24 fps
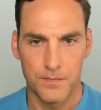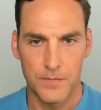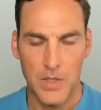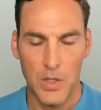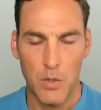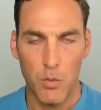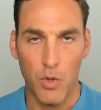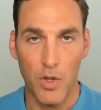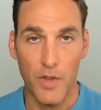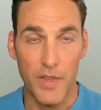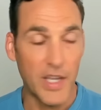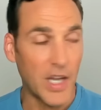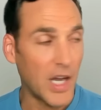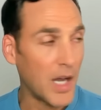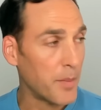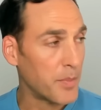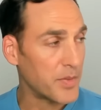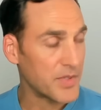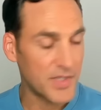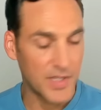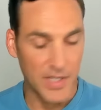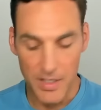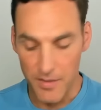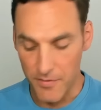Well, and the
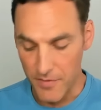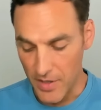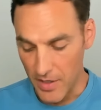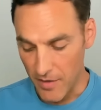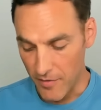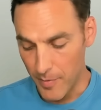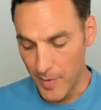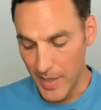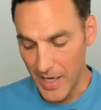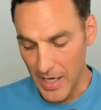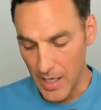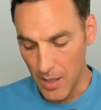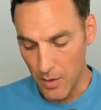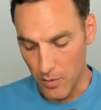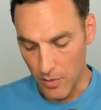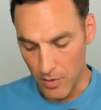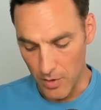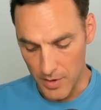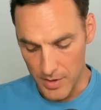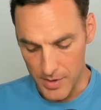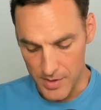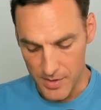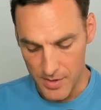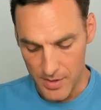opposite of
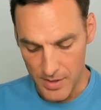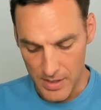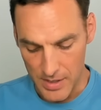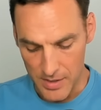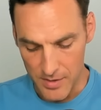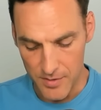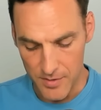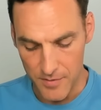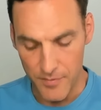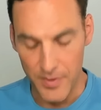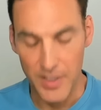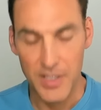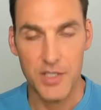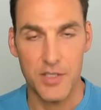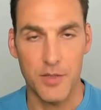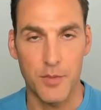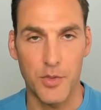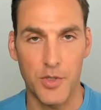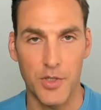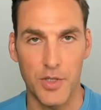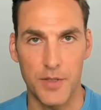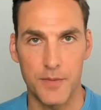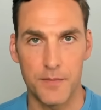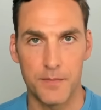power is
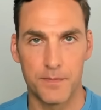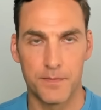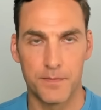victimhood.